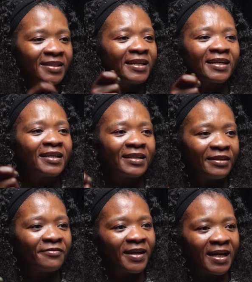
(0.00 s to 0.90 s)
they can
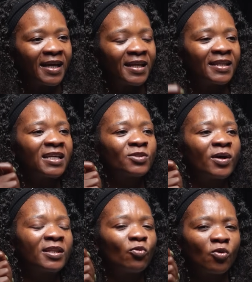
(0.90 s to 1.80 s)
give another. That's
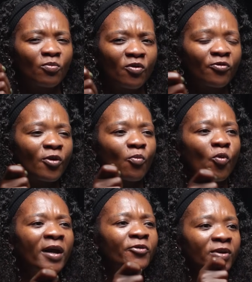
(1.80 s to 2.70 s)
why they will move from
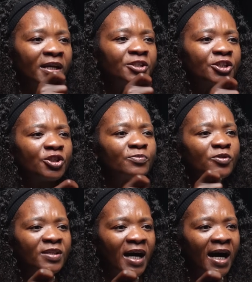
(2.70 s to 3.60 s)
one relationship
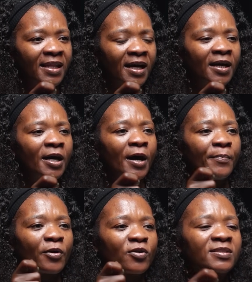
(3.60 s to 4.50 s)
to the other,
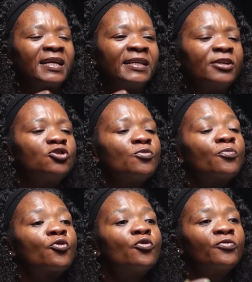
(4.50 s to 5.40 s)
because they need to
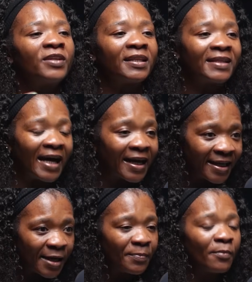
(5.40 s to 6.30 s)
prove that they are
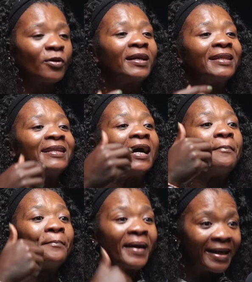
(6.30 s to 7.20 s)
capable, that they are
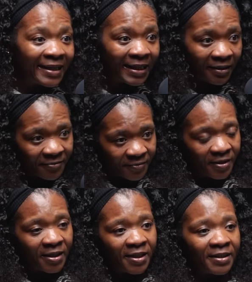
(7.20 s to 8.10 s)
men enough,
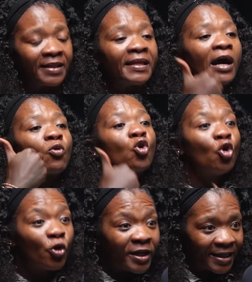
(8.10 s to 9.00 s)
that they are
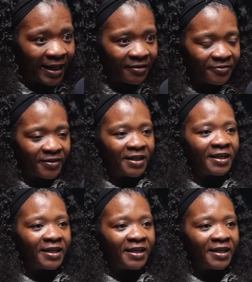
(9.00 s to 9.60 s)
good enough